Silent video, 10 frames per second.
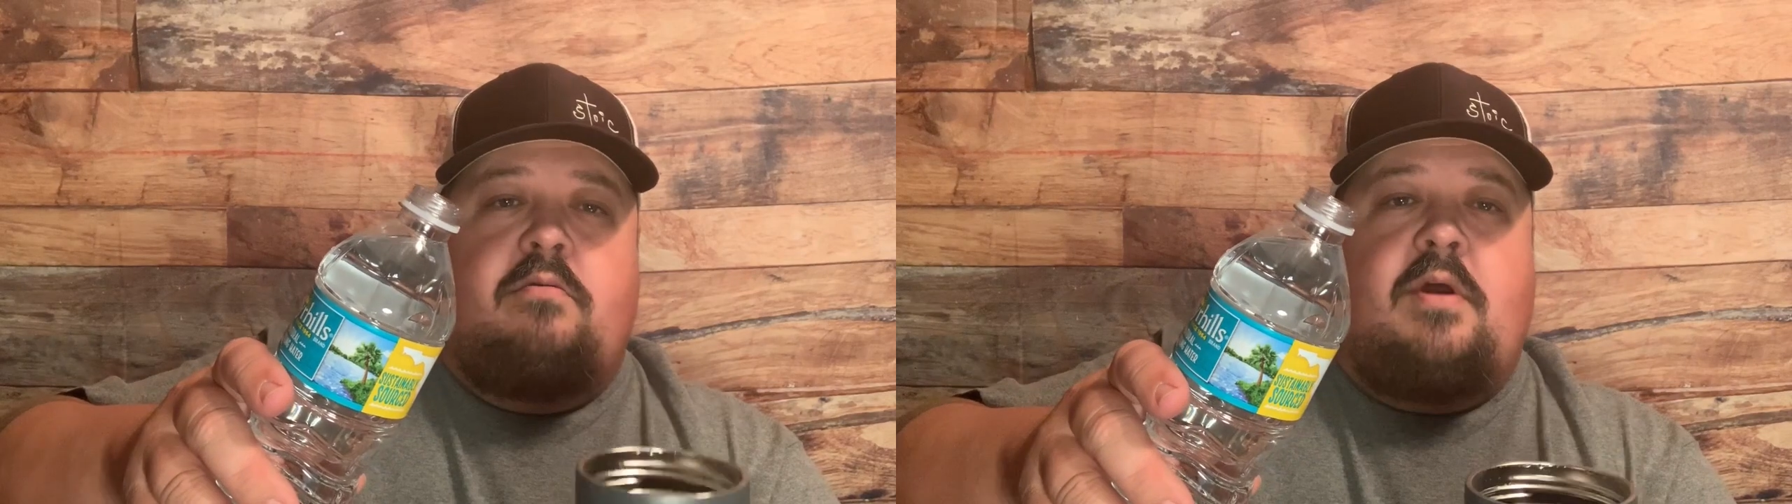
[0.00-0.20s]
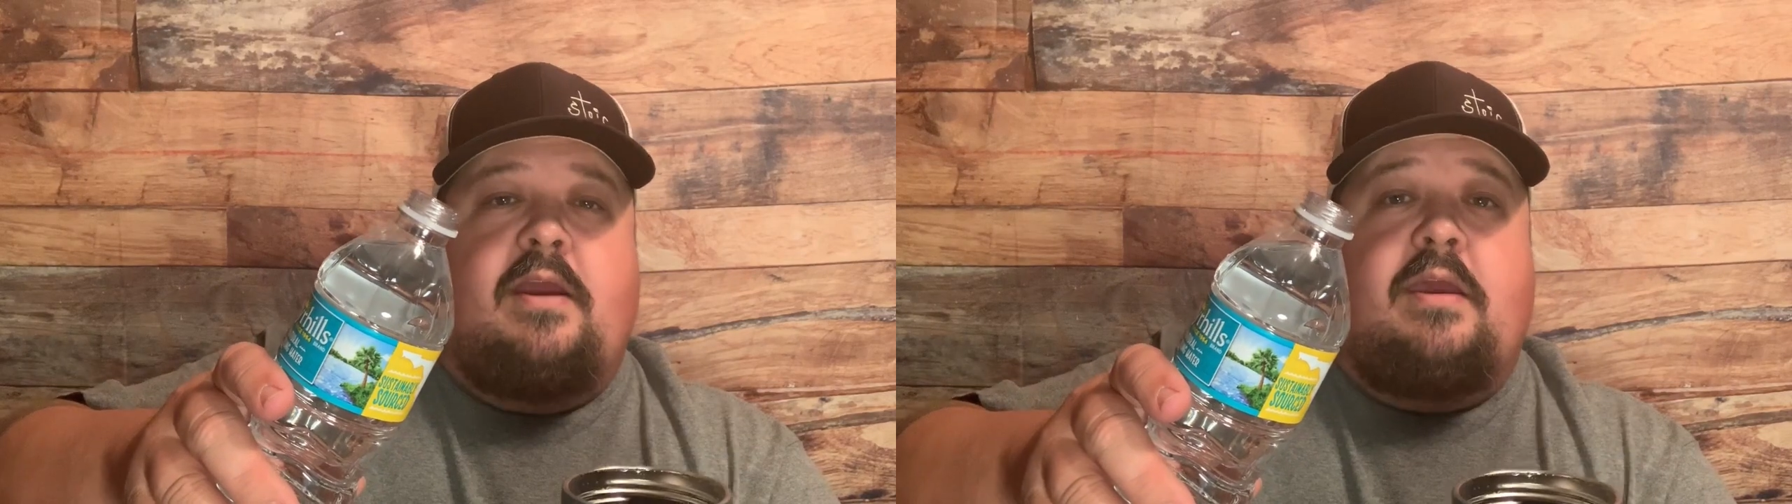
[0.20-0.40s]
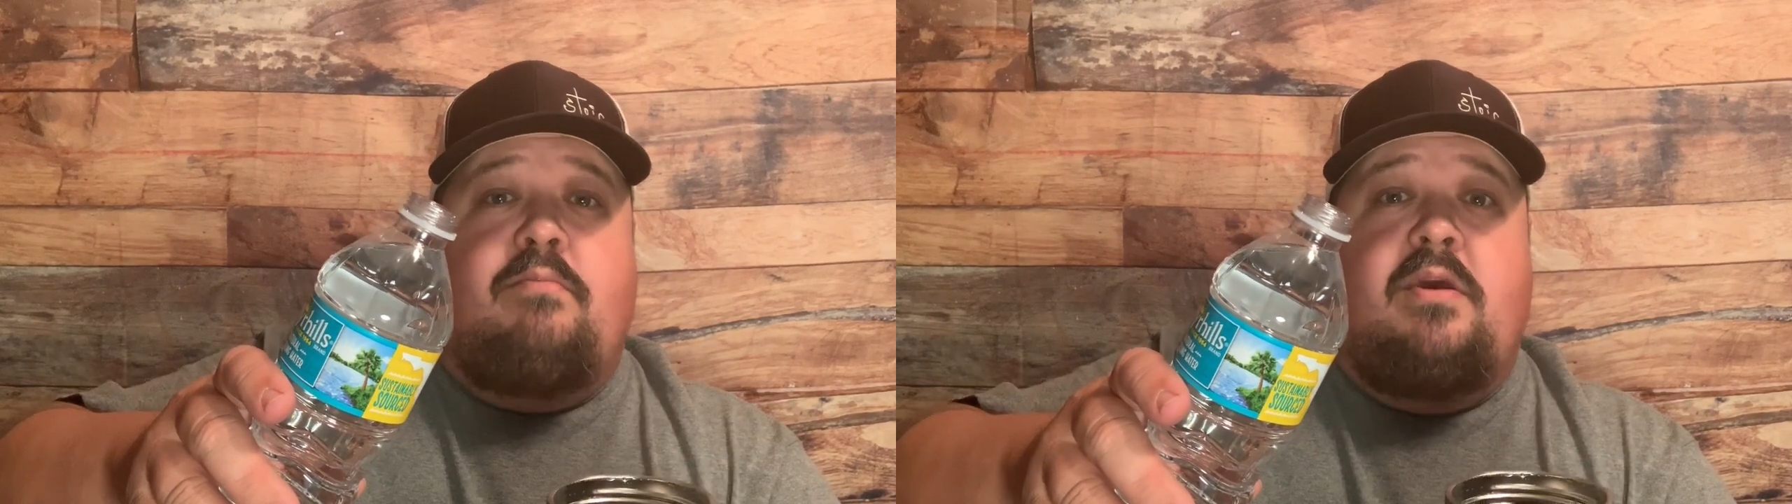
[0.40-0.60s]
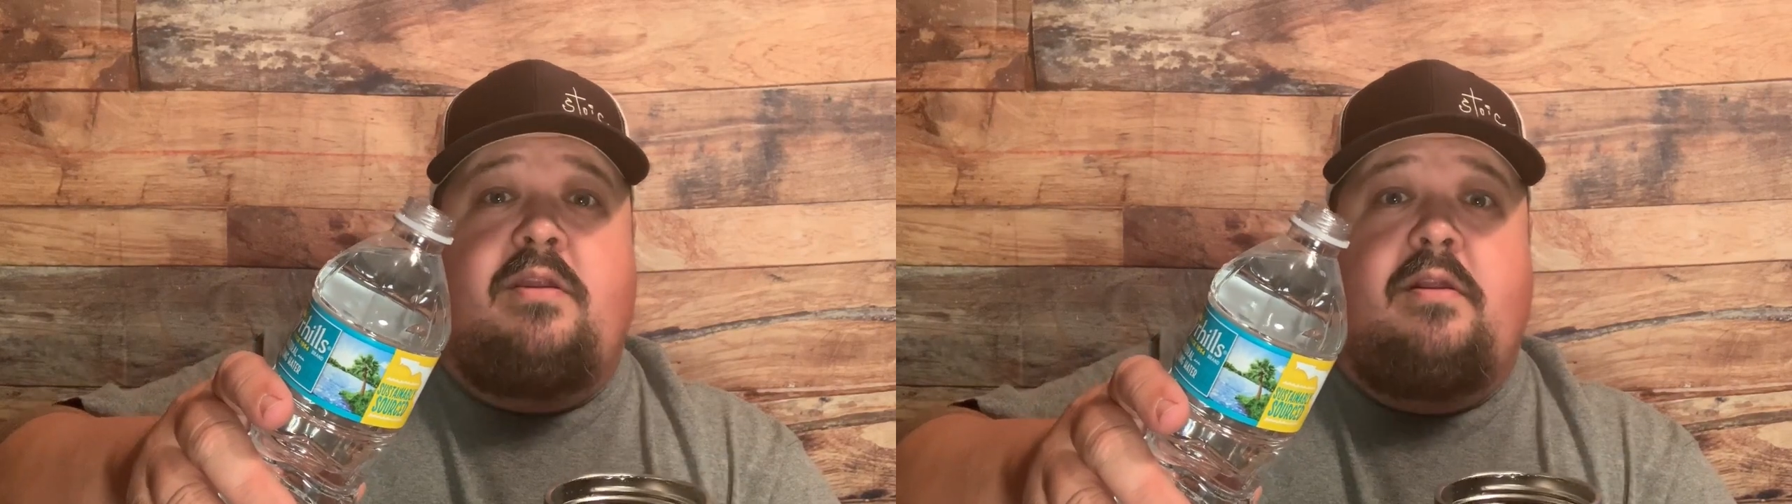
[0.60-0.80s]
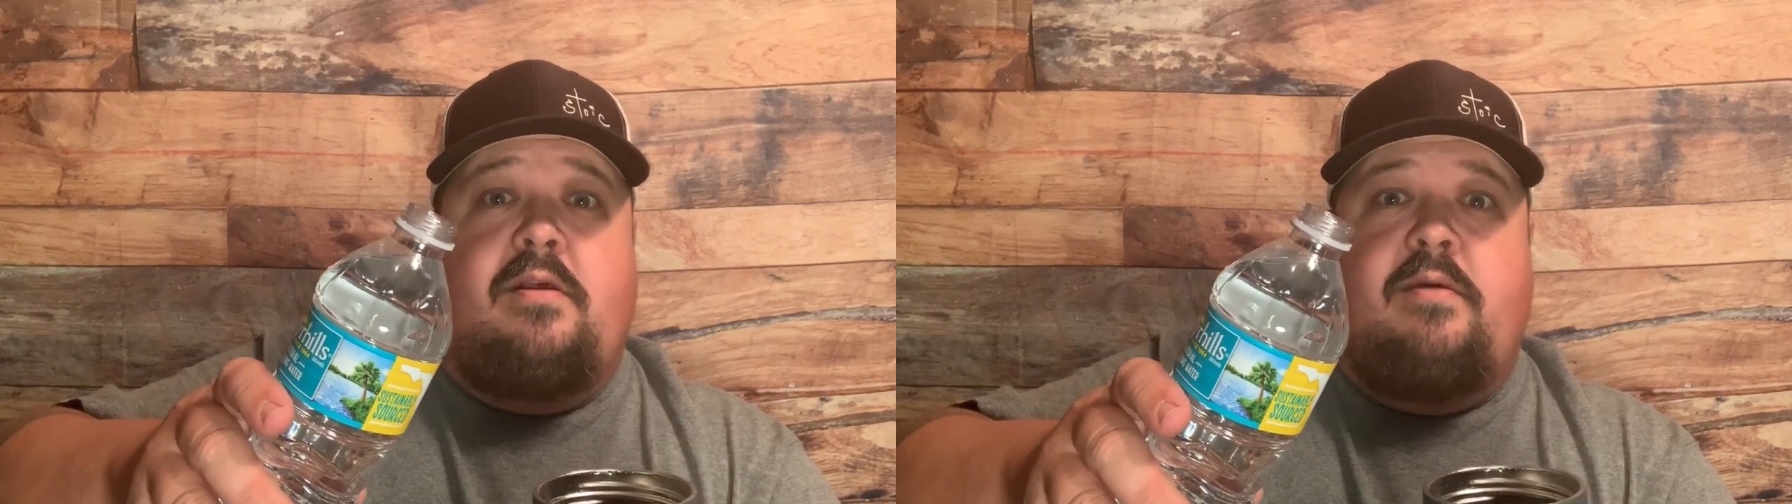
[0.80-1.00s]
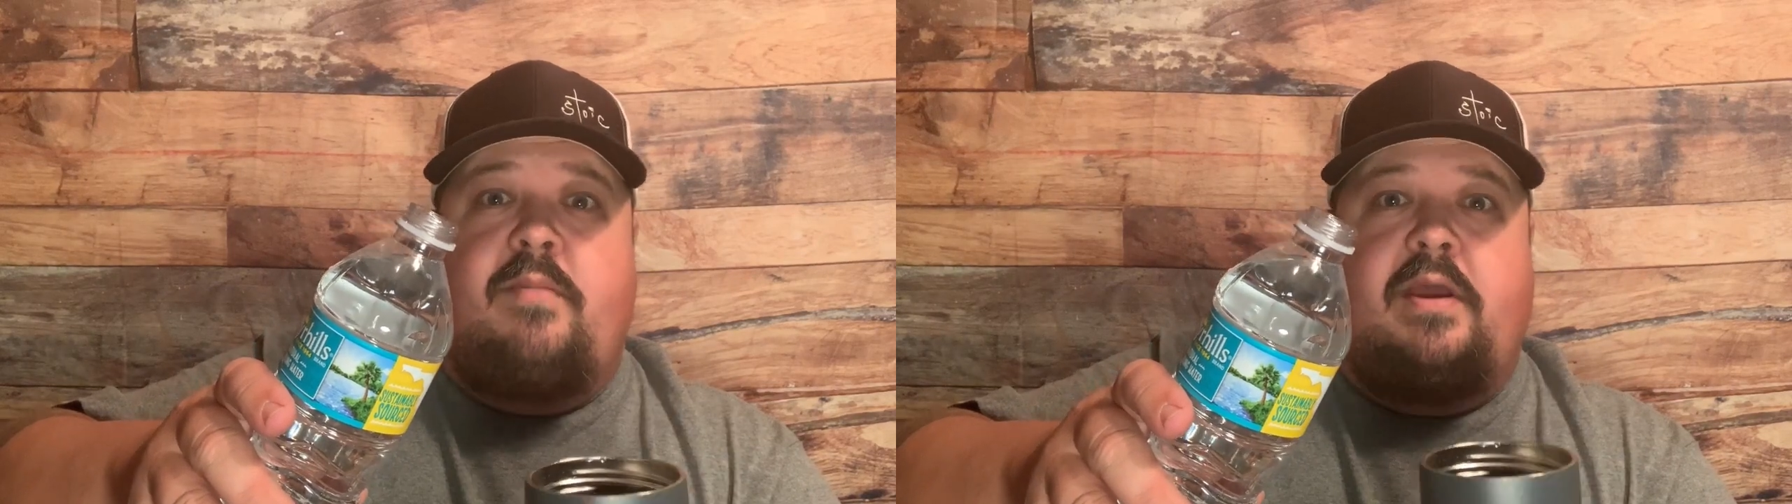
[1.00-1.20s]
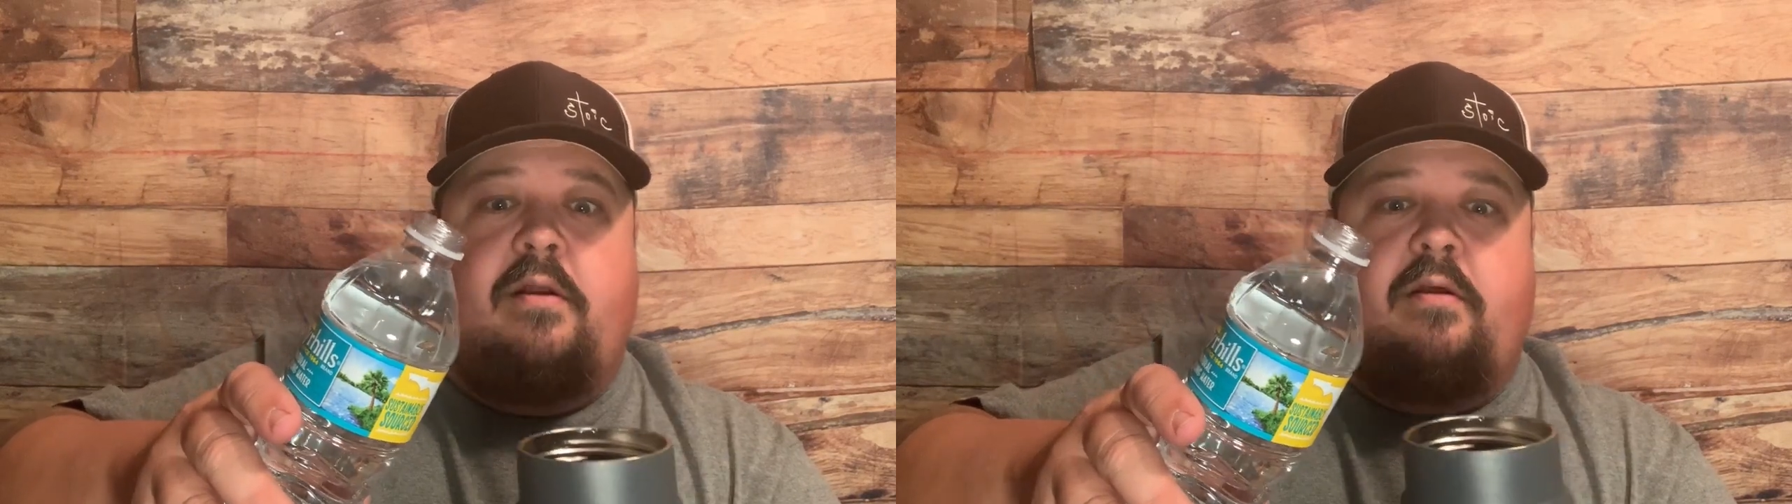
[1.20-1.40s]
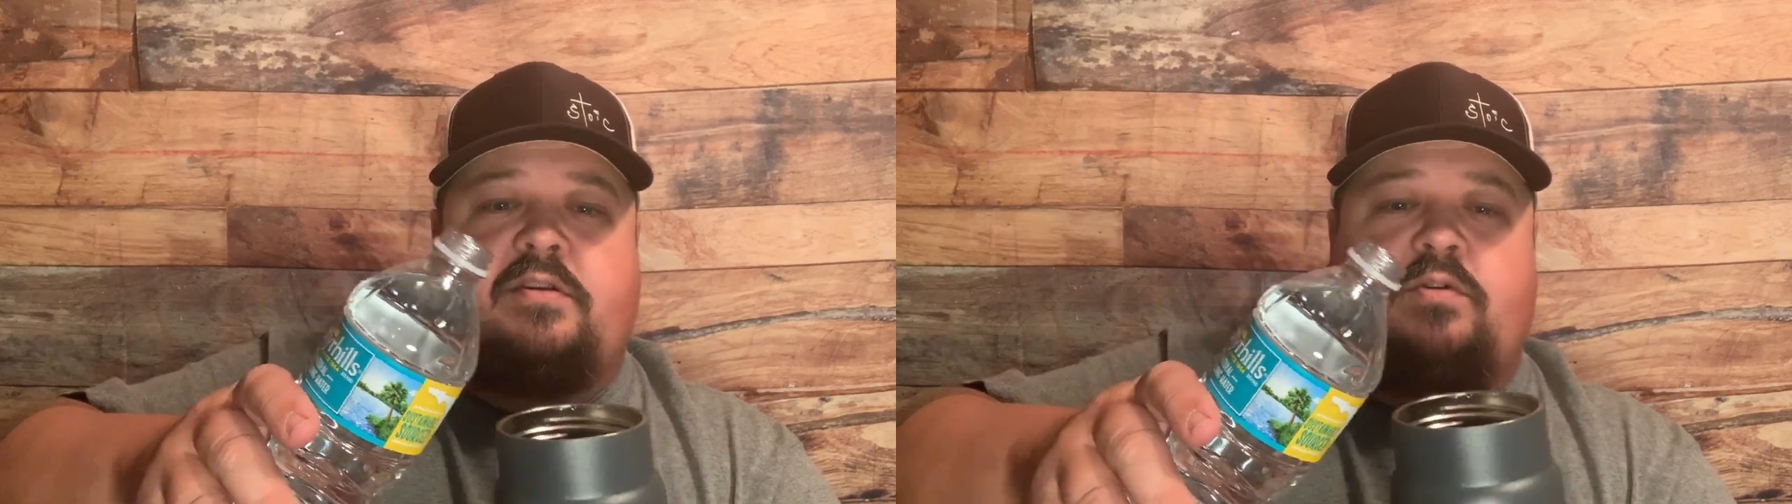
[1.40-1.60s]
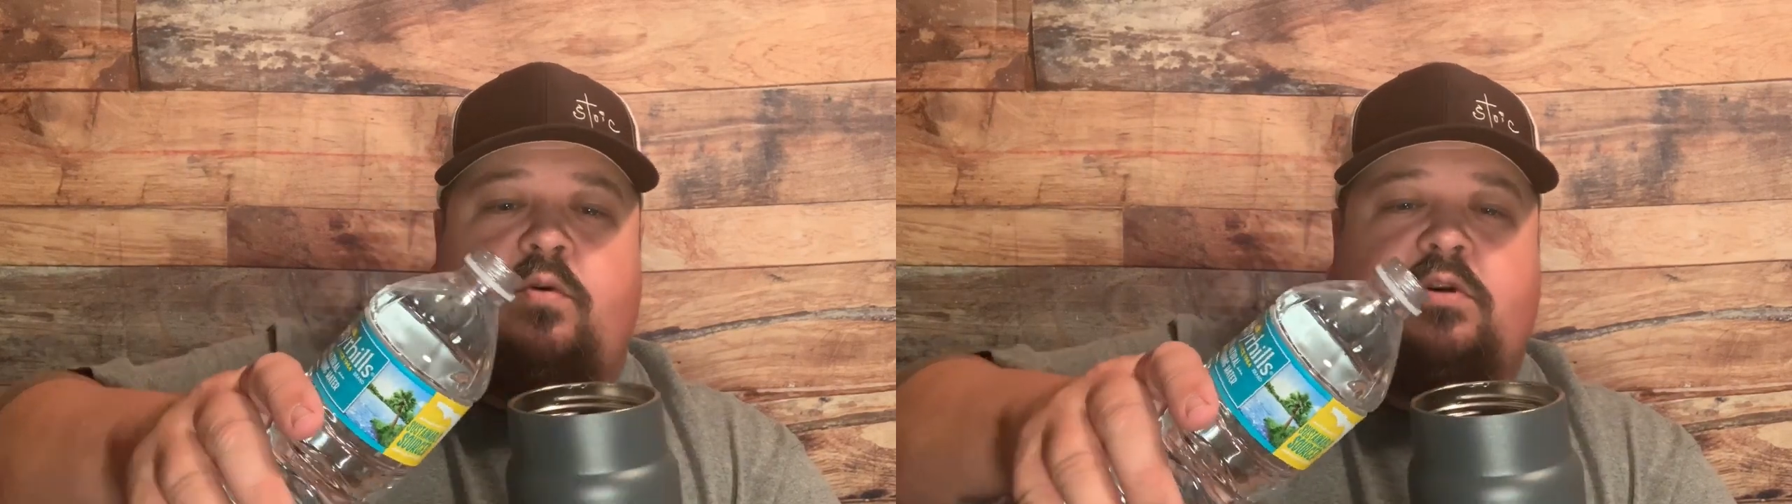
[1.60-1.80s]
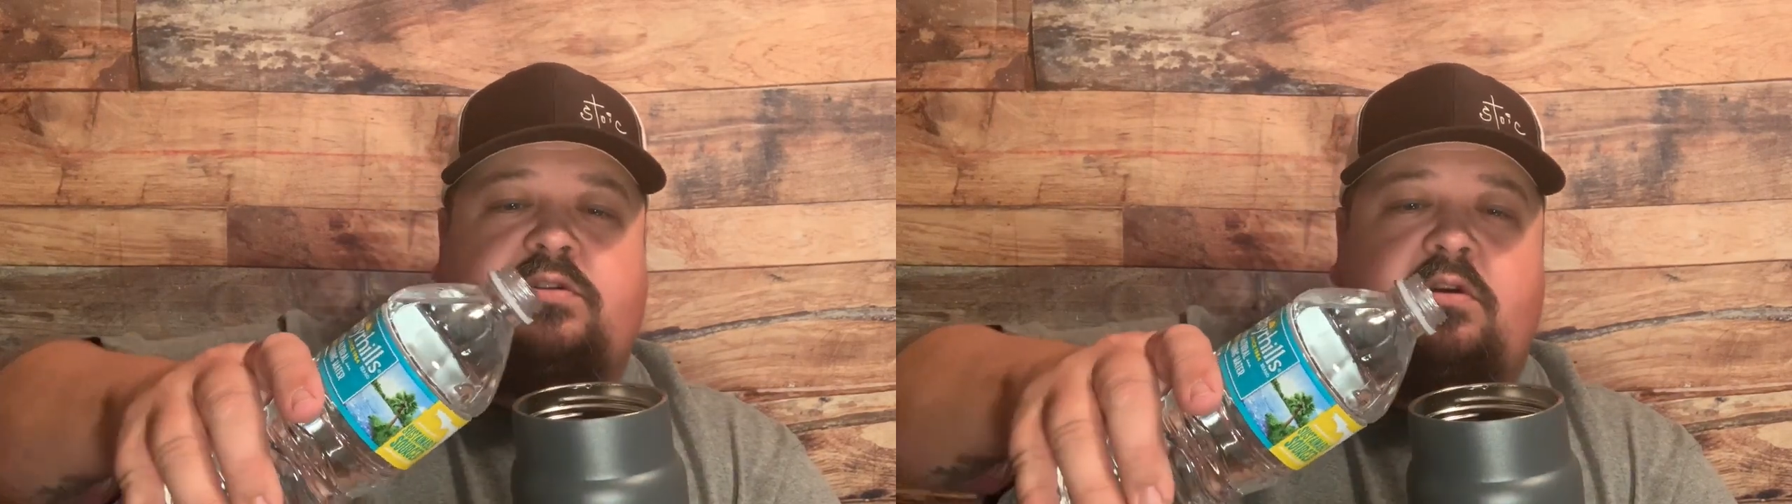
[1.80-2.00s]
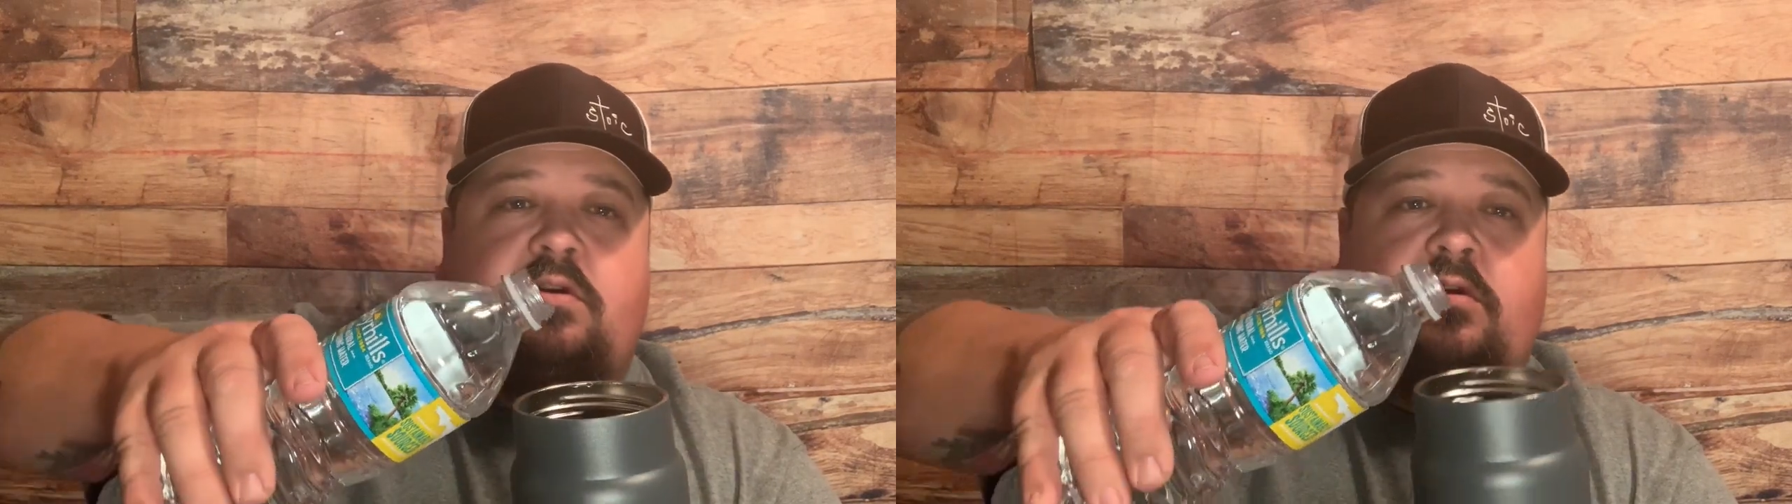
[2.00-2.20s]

I keep hitting the lid making all this noise.